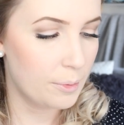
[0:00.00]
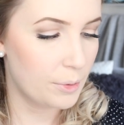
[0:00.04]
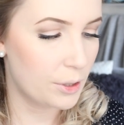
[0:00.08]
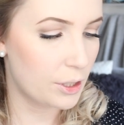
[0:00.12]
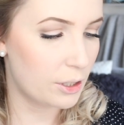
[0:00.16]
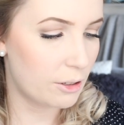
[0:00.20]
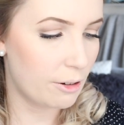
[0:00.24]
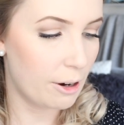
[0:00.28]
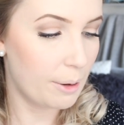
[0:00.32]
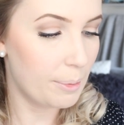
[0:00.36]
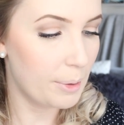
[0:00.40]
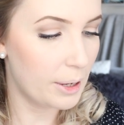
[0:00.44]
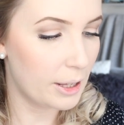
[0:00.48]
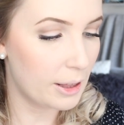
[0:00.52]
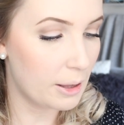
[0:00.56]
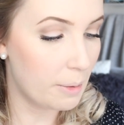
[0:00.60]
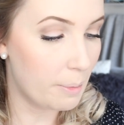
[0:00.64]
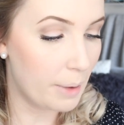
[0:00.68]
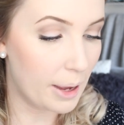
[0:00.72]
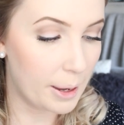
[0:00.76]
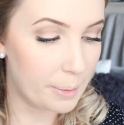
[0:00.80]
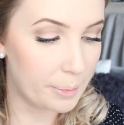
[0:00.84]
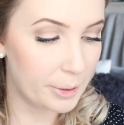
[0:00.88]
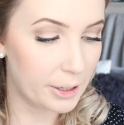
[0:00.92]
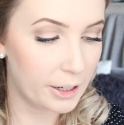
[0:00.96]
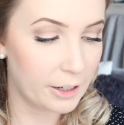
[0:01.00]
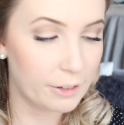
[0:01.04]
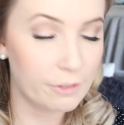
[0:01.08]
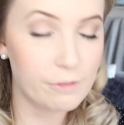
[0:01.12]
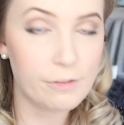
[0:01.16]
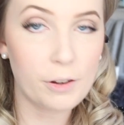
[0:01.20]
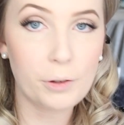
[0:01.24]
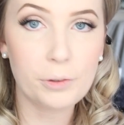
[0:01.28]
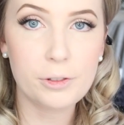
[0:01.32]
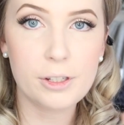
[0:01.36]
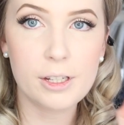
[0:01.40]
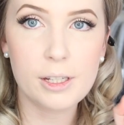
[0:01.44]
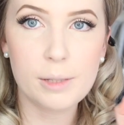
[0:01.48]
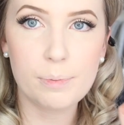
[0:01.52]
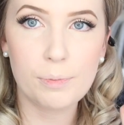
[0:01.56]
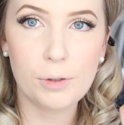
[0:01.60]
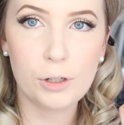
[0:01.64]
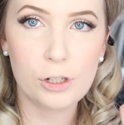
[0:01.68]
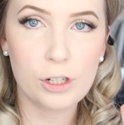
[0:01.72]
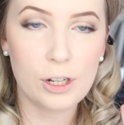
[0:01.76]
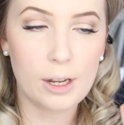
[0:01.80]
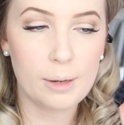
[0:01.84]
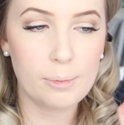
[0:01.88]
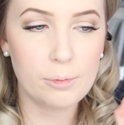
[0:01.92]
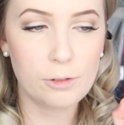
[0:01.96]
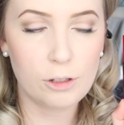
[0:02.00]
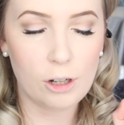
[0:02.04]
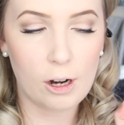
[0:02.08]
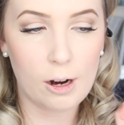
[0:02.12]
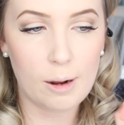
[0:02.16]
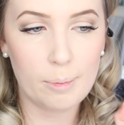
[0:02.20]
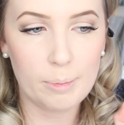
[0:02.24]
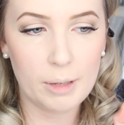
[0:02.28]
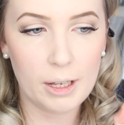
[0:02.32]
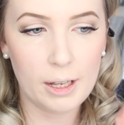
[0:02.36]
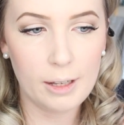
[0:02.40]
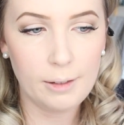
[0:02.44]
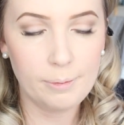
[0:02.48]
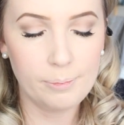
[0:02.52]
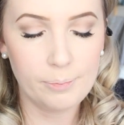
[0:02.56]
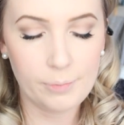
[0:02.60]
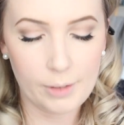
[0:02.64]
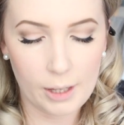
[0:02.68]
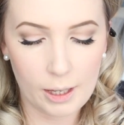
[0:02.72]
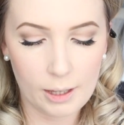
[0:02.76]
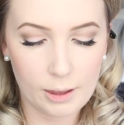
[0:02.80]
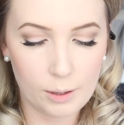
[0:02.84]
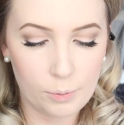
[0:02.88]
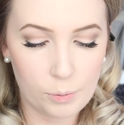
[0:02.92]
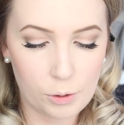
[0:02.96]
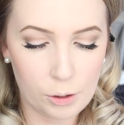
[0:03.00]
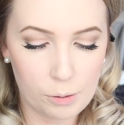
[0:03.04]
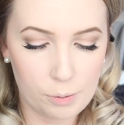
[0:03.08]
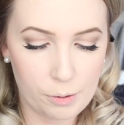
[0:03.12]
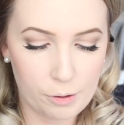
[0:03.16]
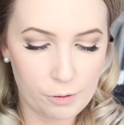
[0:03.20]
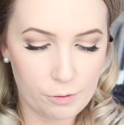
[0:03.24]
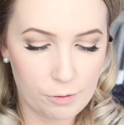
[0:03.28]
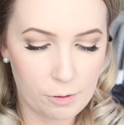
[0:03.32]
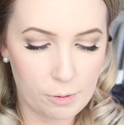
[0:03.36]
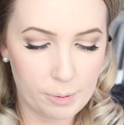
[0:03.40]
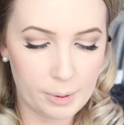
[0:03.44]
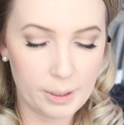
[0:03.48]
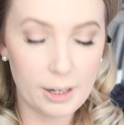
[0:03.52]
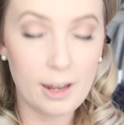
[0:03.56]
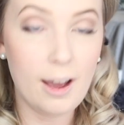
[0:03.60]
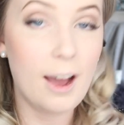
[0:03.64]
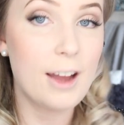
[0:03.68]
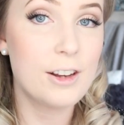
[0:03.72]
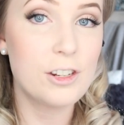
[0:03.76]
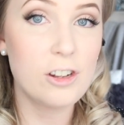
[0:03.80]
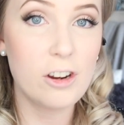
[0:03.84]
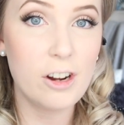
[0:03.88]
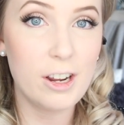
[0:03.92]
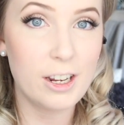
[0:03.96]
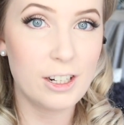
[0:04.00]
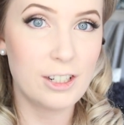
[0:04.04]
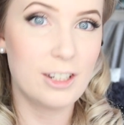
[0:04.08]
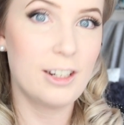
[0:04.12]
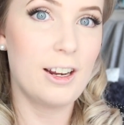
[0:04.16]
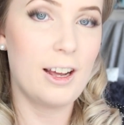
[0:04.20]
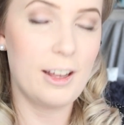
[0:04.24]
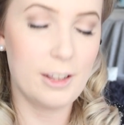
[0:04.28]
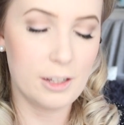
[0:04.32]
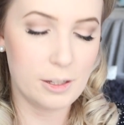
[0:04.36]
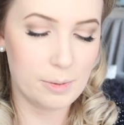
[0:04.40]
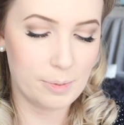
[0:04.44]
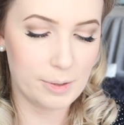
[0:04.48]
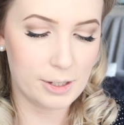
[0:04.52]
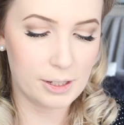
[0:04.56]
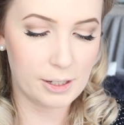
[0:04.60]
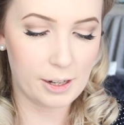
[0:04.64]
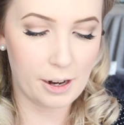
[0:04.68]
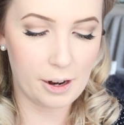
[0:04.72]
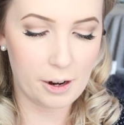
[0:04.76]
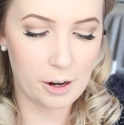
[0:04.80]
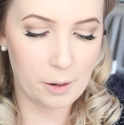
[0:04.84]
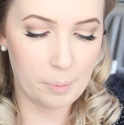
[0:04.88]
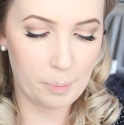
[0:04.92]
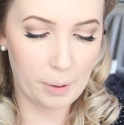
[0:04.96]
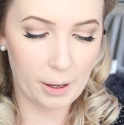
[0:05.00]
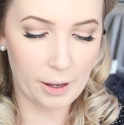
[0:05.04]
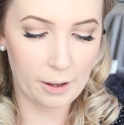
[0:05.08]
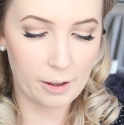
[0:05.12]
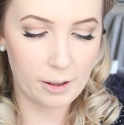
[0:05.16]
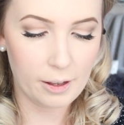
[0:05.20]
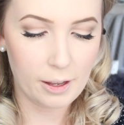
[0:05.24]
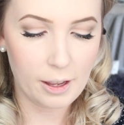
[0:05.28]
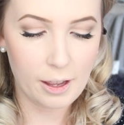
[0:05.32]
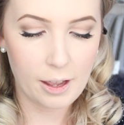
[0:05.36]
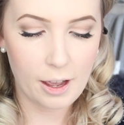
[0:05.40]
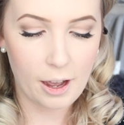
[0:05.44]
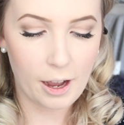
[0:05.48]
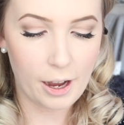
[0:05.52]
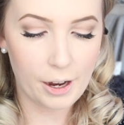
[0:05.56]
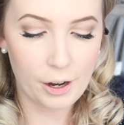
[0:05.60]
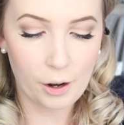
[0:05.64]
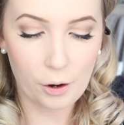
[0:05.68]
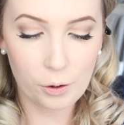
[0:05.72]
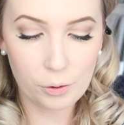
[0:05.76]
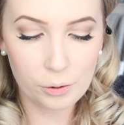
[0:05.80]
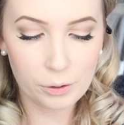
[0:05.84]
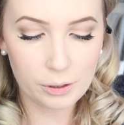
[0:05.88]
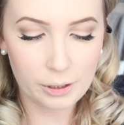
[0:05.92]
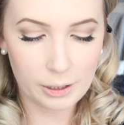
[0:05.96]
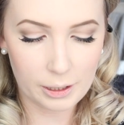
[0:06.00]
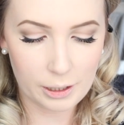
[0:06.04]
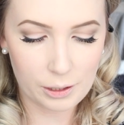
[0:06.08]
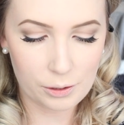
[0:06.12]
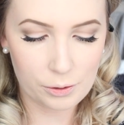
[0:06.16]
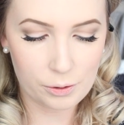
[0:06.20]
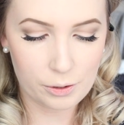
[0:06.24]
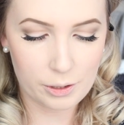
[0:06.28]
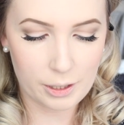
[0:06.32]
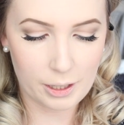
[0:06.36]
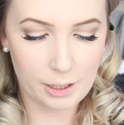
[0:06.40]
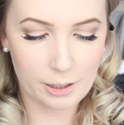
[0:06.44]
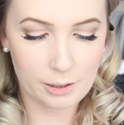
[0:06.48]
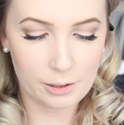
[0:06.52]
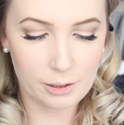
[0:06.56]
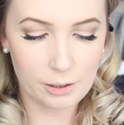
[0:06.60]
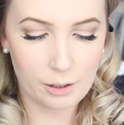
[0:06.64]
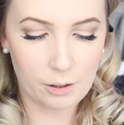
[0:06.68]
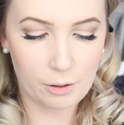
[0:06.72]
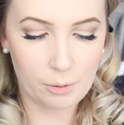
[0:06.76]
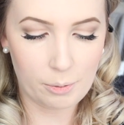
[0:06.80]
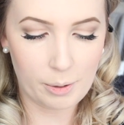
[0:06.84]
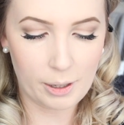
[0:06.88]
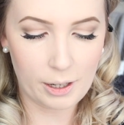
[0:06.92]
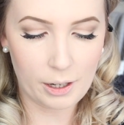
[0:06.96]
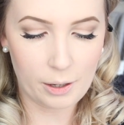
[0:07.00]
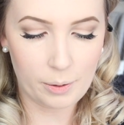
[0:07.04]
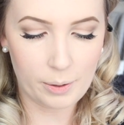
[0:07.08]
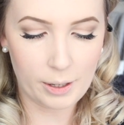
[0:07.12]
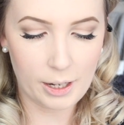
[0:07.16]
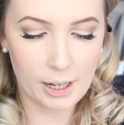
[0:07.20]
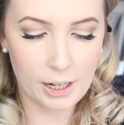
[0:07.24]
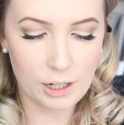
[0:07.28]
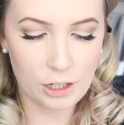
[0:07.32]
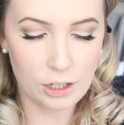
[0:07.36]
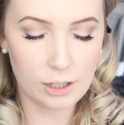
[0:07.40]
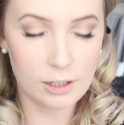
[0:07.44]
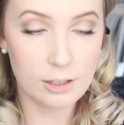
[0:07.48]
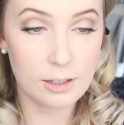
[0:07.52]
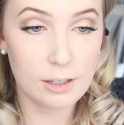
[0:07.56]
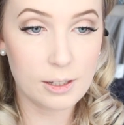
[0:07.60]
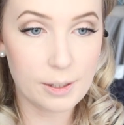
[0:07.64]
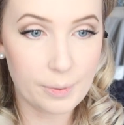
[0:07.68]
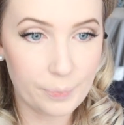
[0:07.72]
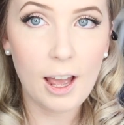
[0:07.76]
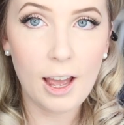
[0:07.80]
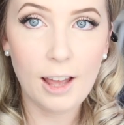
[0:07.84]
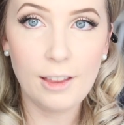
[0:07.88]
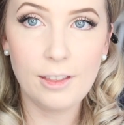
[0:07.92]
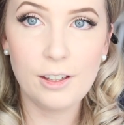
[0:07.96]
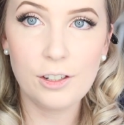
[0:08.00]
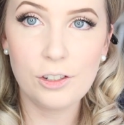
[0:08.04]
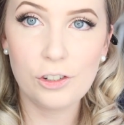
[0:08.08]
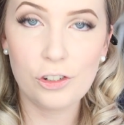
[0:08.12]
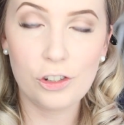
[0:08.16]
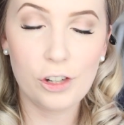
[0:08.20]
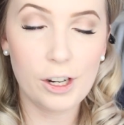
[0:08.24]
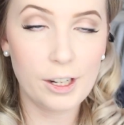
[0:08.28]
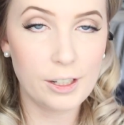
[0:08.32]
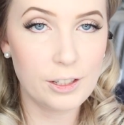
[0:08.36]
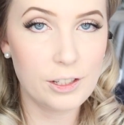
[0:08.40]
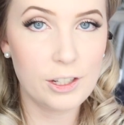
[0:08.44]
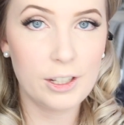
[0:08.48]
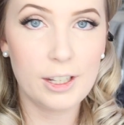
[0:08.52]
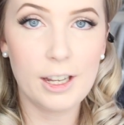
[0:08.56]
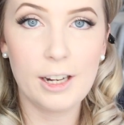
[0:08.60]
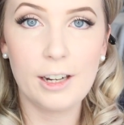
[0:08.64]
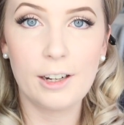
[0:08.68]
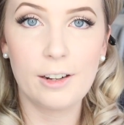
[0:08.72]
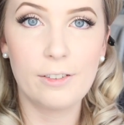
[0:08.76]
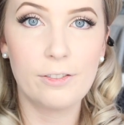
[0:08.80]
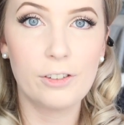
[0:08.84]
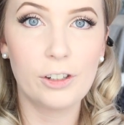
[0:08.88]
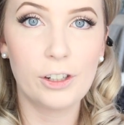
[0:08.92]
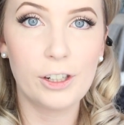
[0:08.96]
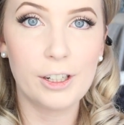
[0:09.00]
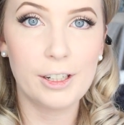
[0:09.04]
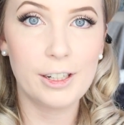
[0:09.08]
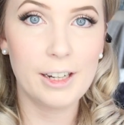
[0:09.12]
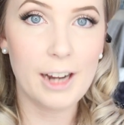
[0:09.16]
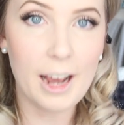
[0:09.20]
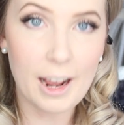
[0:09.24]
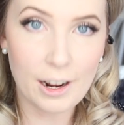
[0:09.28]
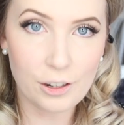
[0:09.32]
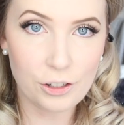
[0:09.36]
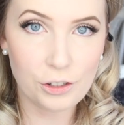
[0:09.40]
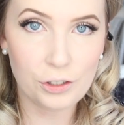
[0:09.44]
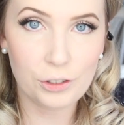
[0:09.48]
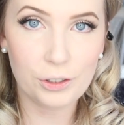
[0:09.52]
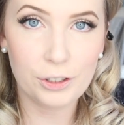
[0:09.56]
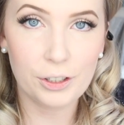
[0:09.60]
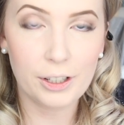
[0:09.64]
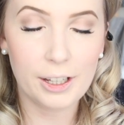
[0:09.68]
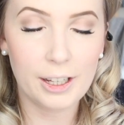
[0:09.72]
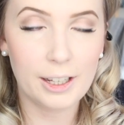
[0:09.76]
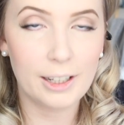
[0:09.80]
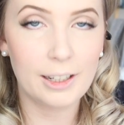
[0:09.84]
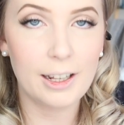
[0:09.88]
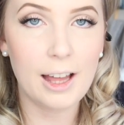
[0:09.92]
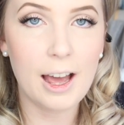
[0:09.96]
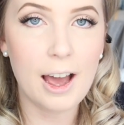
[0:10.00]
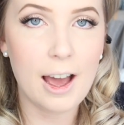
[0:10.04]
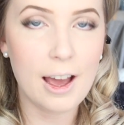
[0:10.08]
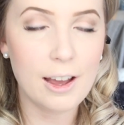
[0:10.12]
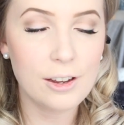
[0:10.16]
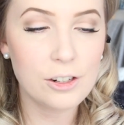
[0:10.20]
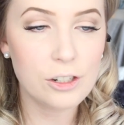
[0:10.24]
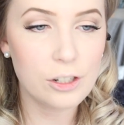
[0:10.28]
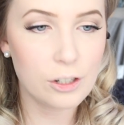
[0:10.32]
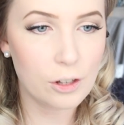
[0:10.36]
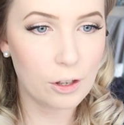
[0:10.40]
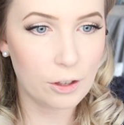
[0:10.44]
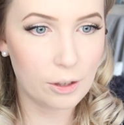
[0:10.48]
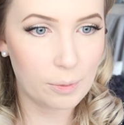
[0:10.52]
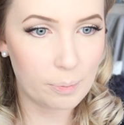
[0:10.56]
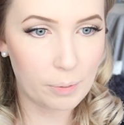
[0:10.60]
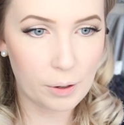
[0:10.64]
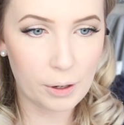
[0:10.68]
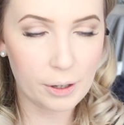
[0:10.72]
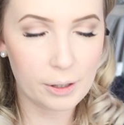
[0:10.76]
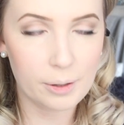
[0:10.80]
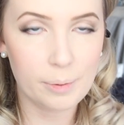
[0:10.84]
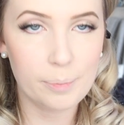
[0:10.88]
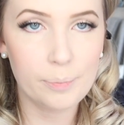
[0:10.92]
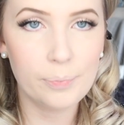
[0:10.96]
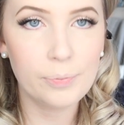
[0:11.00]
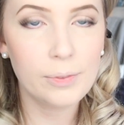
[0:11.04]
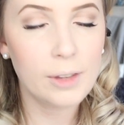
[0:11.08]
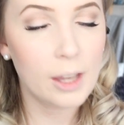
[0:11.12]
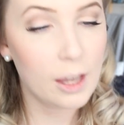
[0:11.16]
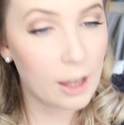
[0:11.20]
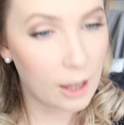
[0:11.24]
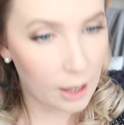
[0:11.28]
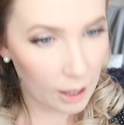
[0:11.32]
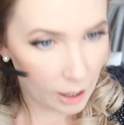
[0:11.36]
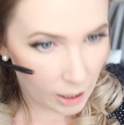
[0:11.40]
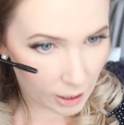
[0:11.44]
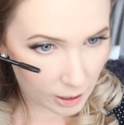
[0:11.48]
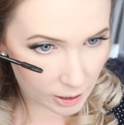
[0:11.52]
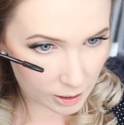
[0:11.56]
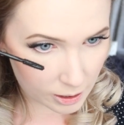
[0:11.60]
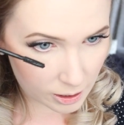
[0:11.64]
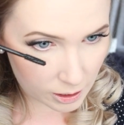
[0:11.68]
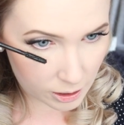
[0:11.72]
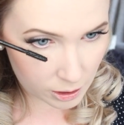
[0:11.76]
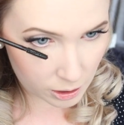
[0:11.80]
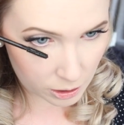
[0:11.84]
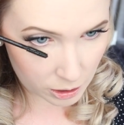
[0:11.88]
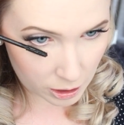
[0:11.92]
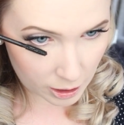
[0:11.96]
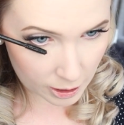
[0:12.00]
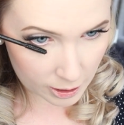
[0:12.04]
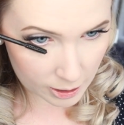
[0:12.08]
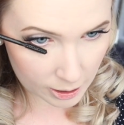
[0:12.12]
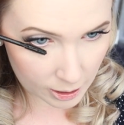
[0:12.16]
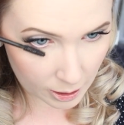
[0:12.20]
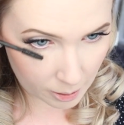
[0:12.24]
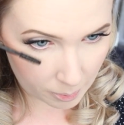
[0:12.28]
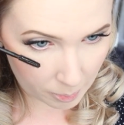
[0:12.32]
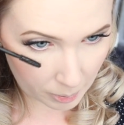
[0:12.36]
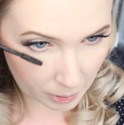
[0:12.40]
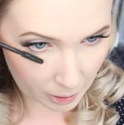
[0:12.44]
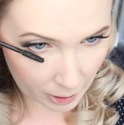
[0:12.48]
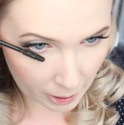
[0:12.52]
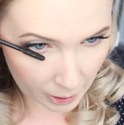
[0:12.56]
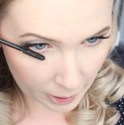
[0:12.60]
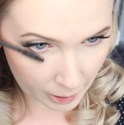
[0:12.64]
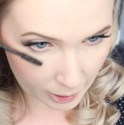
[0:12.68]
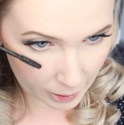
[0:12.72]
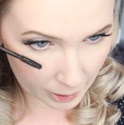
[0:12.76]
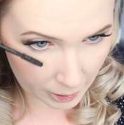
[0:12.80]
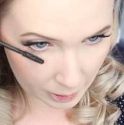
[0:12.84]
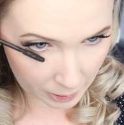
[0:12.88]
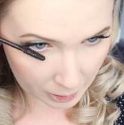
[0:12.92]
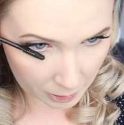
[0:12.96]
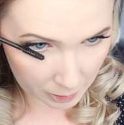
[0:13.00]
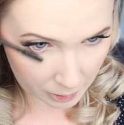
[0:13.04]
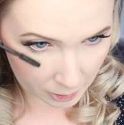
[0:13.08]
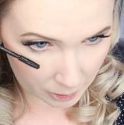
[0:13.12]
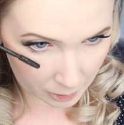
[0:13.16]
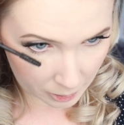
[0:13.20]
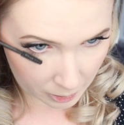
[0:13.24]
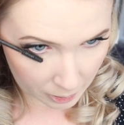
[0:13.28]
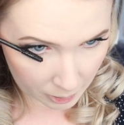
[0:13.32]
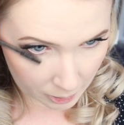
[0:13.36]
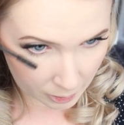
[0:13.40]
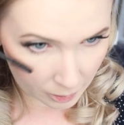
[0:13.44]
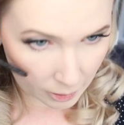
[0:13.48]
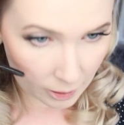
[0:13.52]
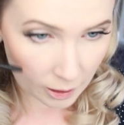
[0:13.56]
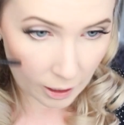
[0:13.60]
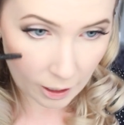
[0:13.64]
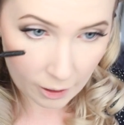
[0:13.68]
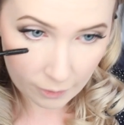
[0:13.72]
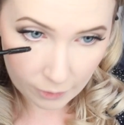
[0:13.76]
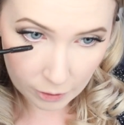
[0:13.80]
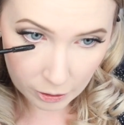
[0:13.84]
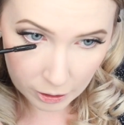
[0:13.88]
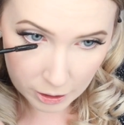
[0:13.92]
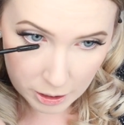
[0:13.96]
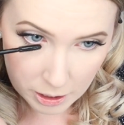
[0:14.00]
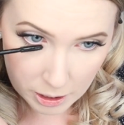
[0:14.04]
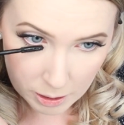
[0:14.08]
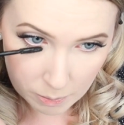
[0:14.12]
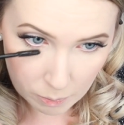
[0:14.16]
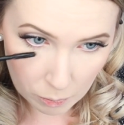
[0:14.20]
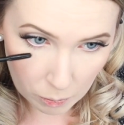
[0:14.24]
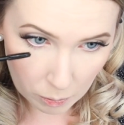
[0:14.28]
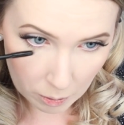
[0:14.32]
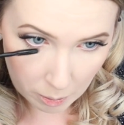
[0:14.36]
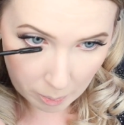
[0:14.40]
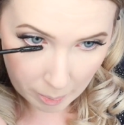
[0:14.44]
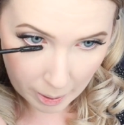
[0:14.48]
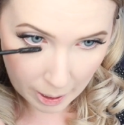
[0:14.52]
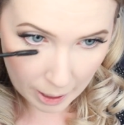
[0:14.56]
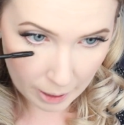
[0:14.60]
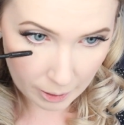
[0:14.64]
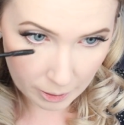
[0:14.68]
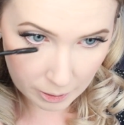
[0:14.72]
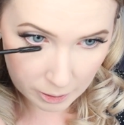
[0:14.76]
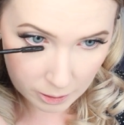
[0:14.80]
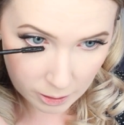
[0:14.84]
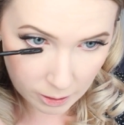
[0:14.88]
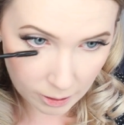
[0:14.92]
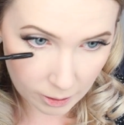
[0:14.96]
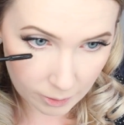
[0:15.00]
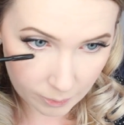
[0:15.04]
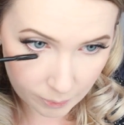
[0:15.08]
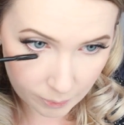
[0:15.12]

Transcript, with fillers: just grabbing the Maybelline Falsies Push Up Drama in the waterproof formula. I don't actually like this mascara, but I only use it on my lower lashes. And the trick to getting a very natural looking lash on the bottom is to just apply a very small amount